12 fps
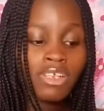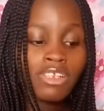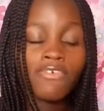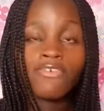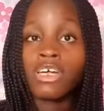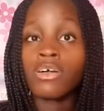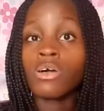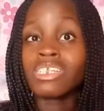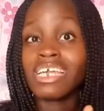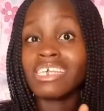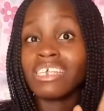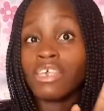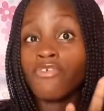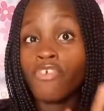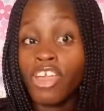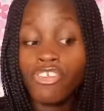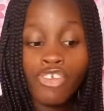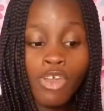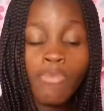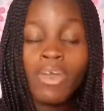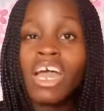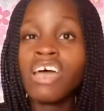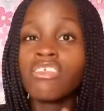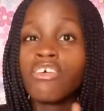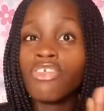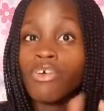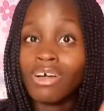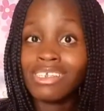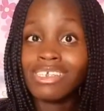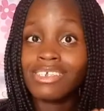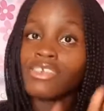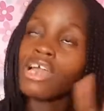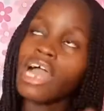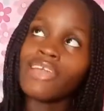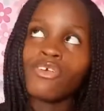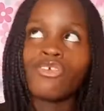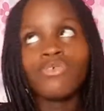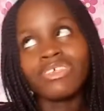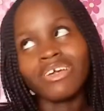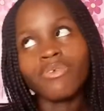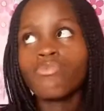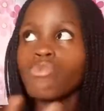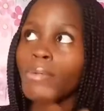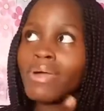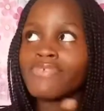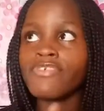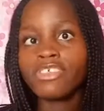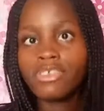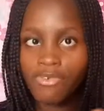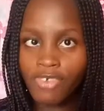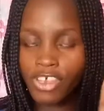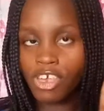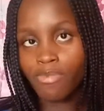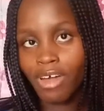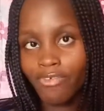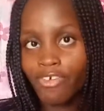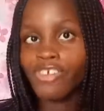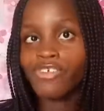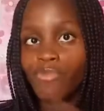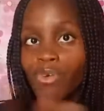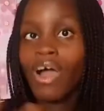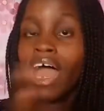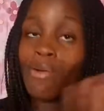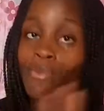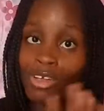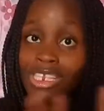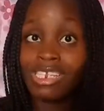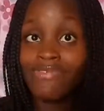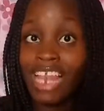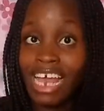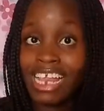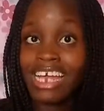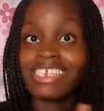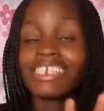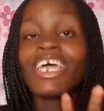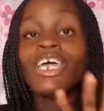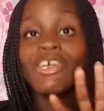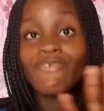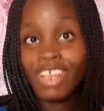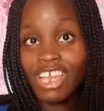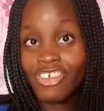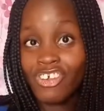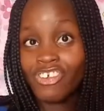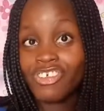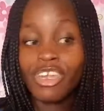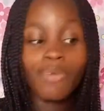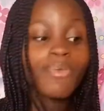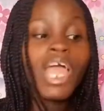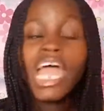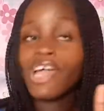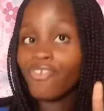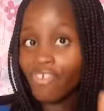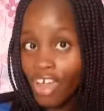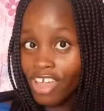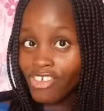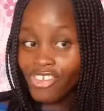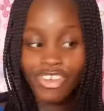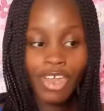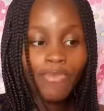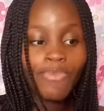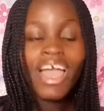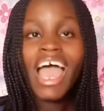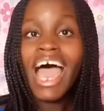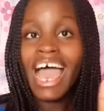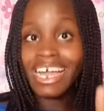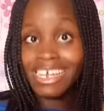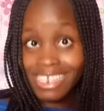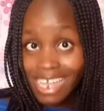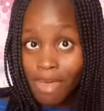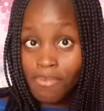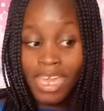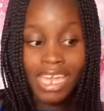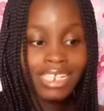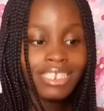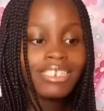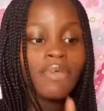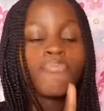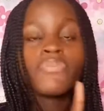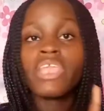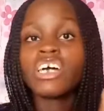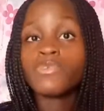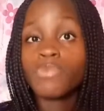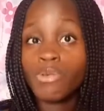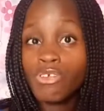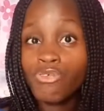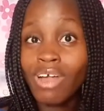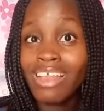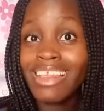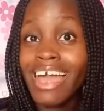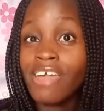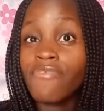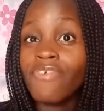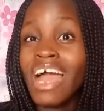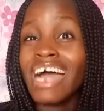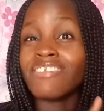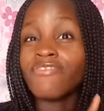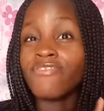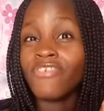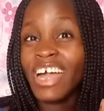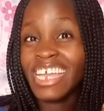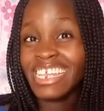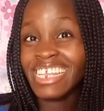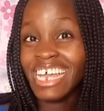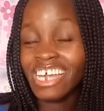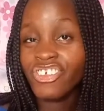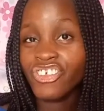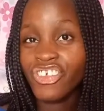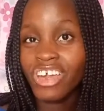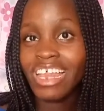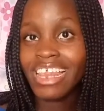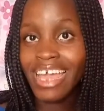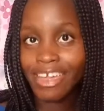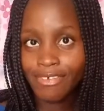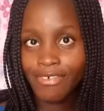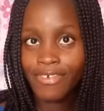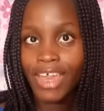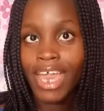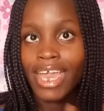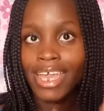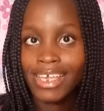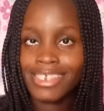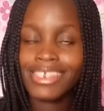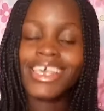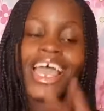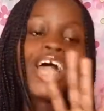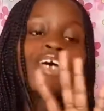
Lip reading: The second is friendship. The third, I know you say, why am I choosing relationship and friendship? But I want to leave it like that. Relationship, friendship, academics, spiritual life, and financial life. Yes.